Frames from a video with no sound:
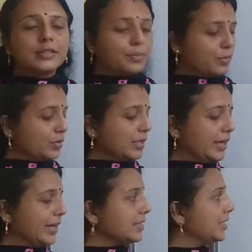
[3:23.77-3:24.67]
suppose the
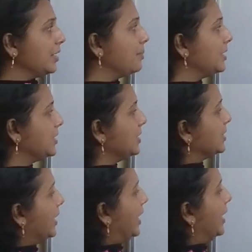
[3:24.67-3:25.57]
next statement
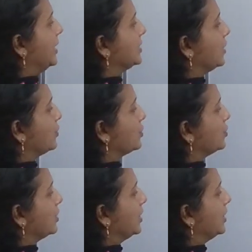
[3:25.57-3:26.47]
is a is equals
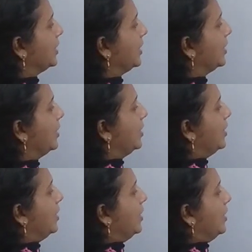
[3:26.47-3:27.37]
to 30.
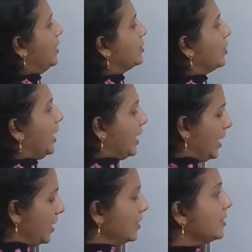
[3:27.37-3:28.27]
So
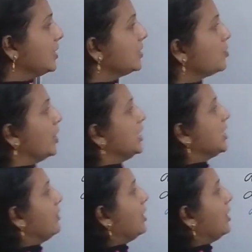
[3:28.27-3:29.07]
again, this 20